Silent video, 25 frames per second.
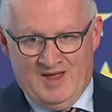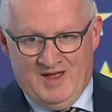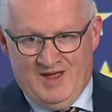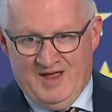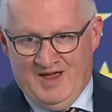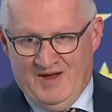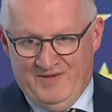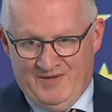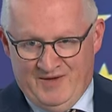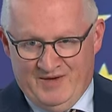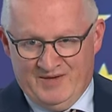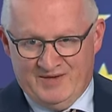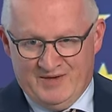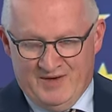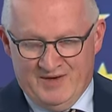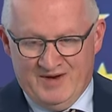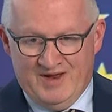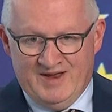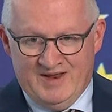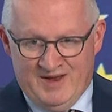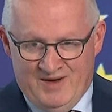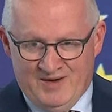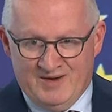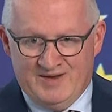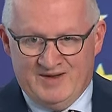If it's
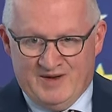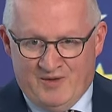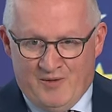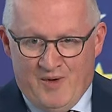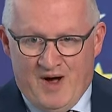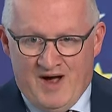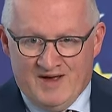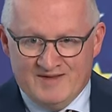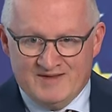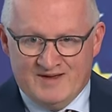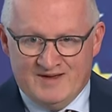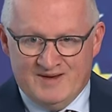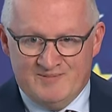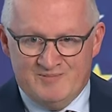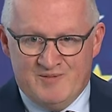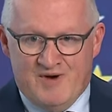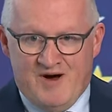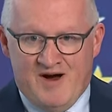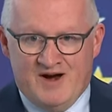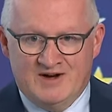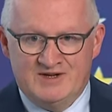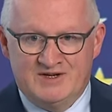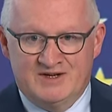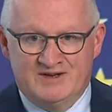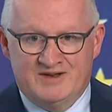there was a
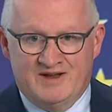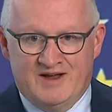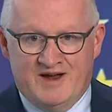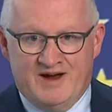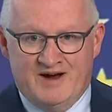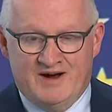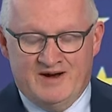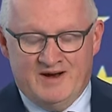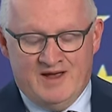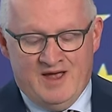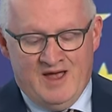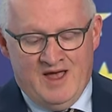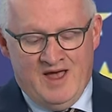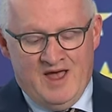margin there.